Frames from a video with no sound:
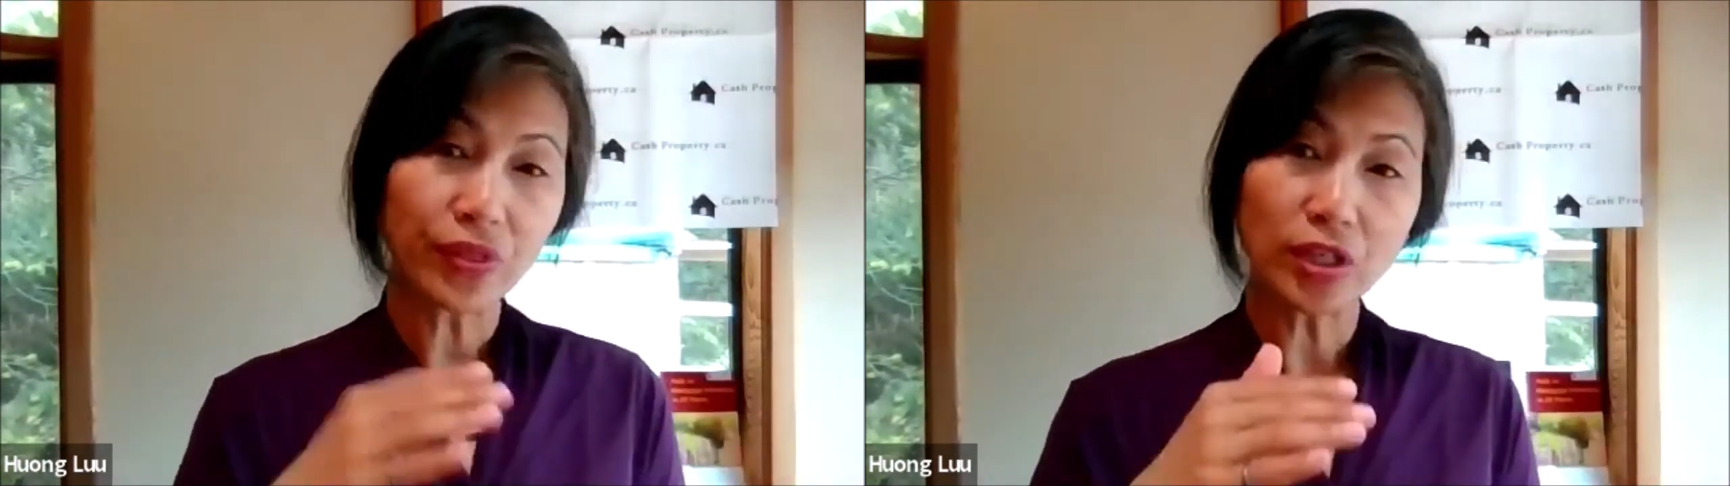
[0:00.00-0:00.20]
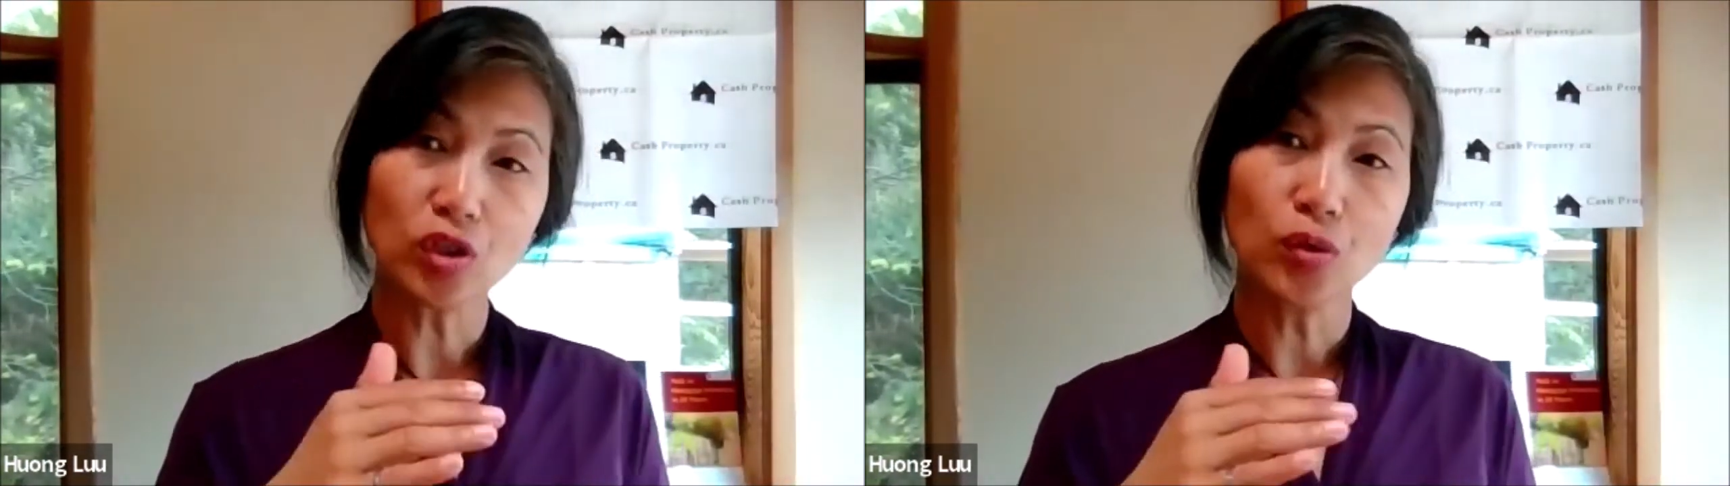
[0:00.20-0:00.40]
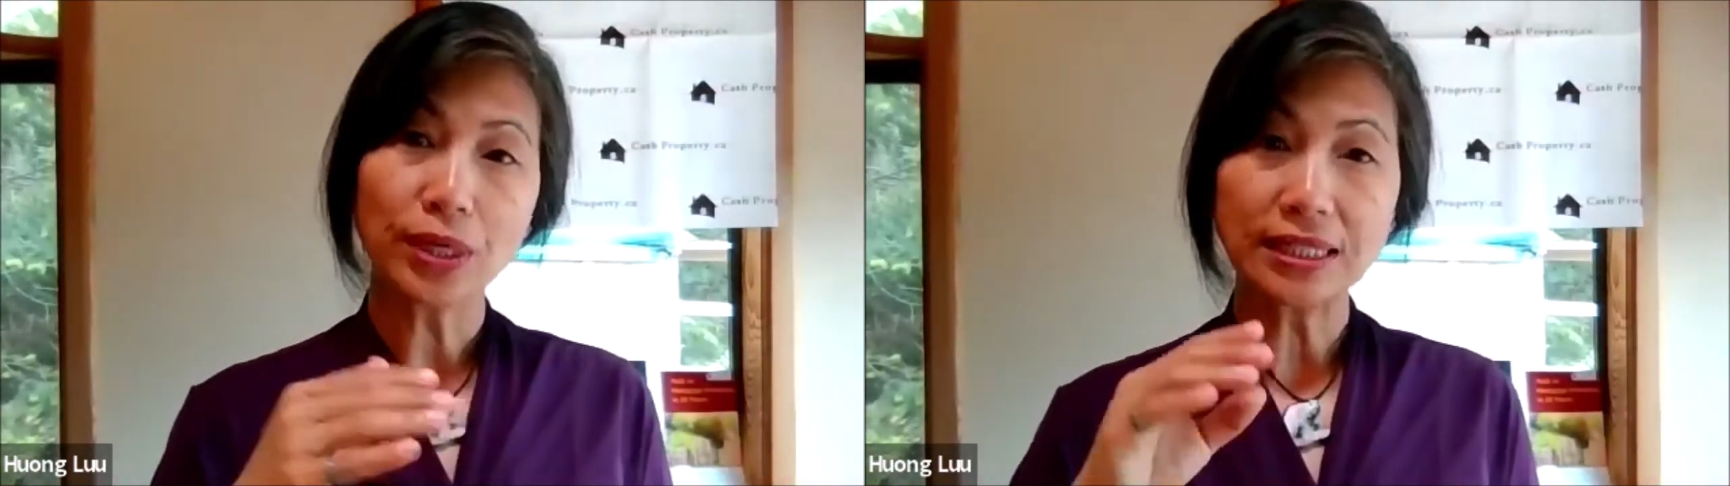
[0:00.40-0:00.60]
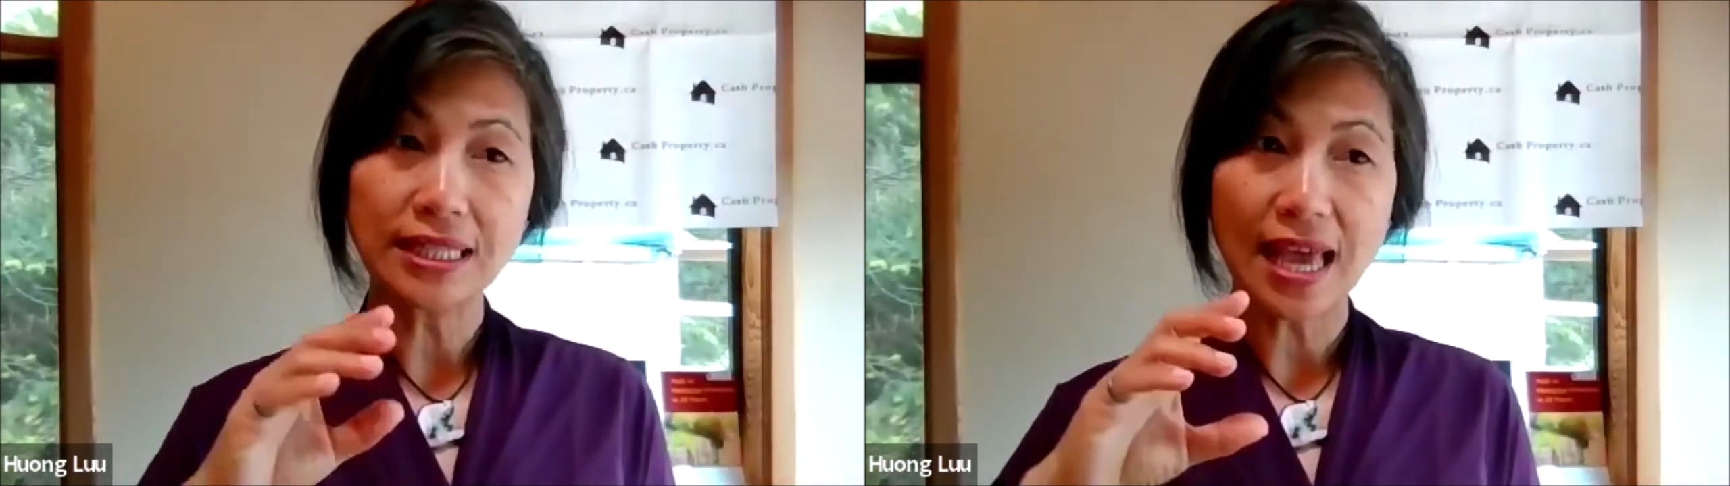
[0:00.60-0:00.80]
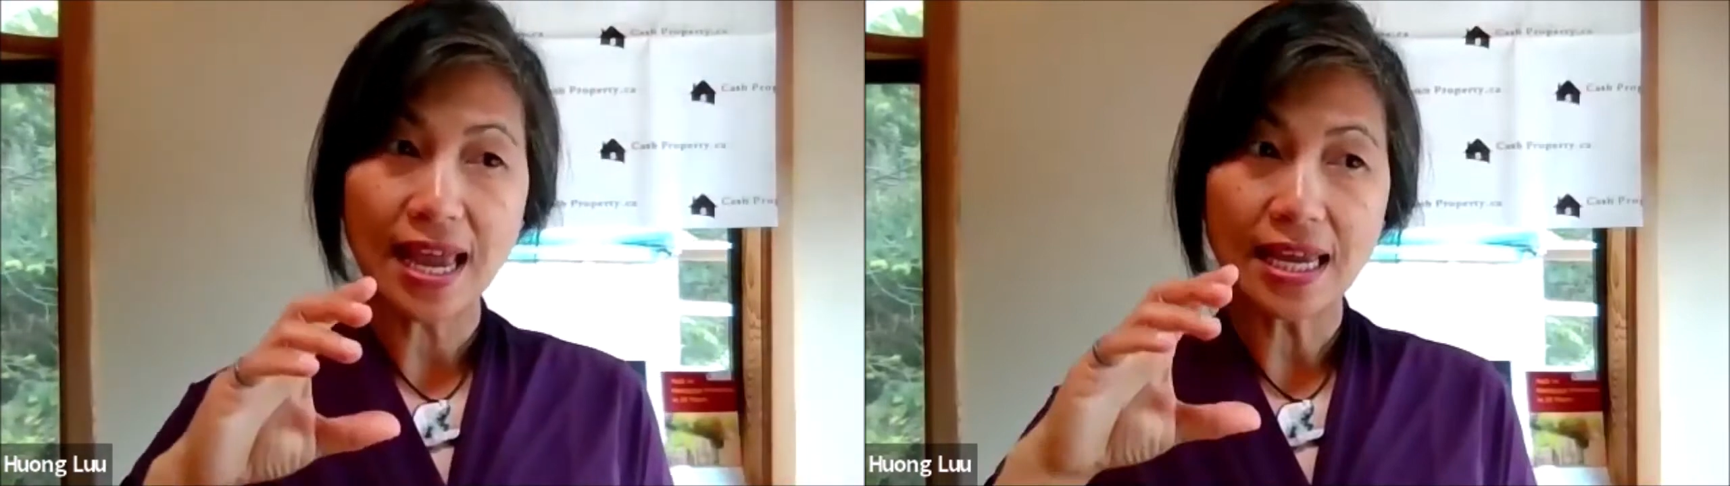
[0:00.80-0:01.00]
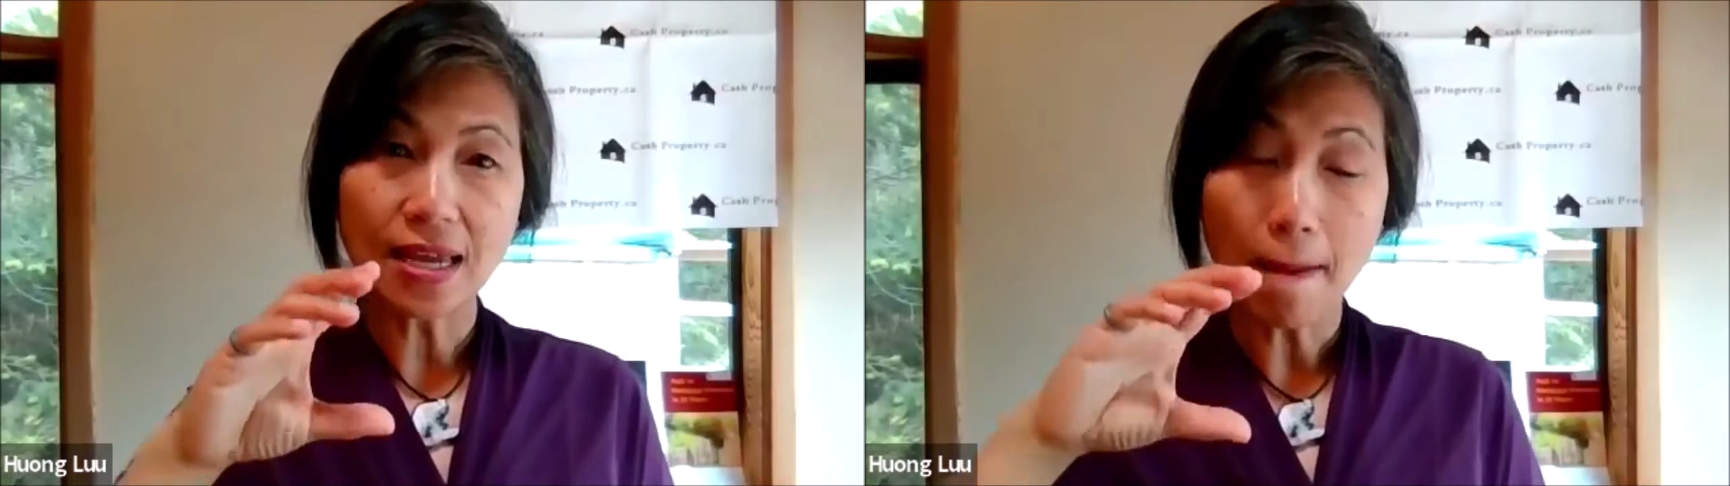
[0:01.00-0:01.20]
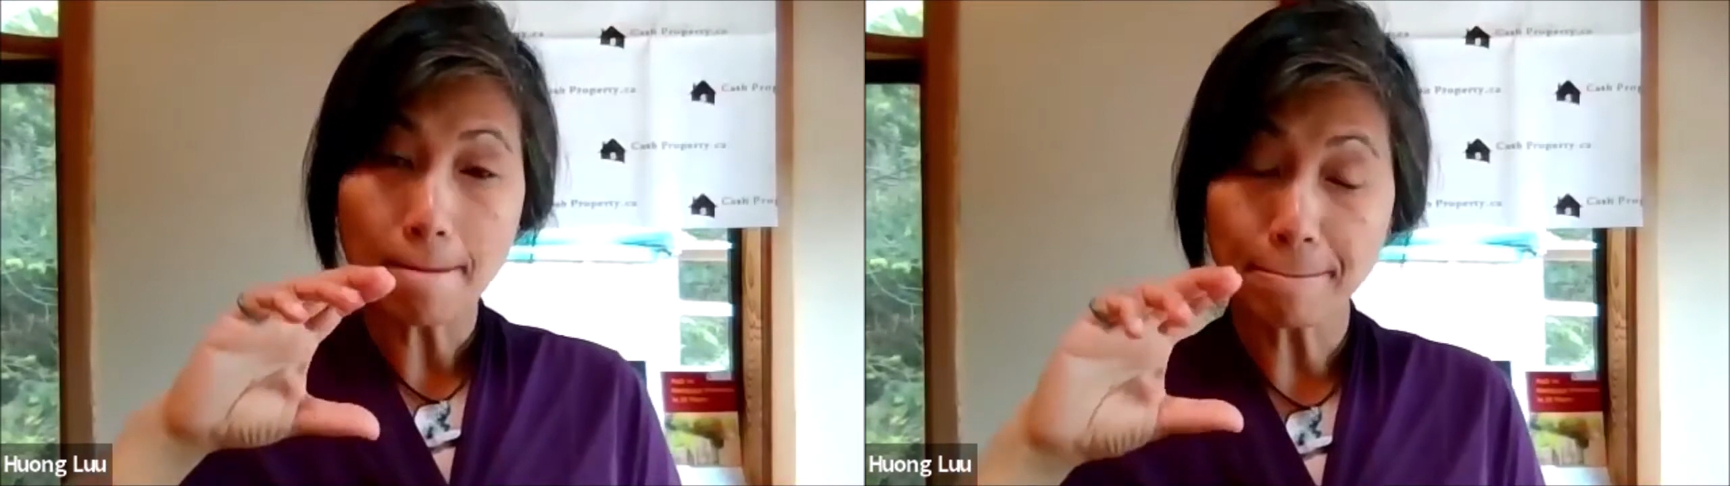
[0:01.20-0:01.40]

they do is they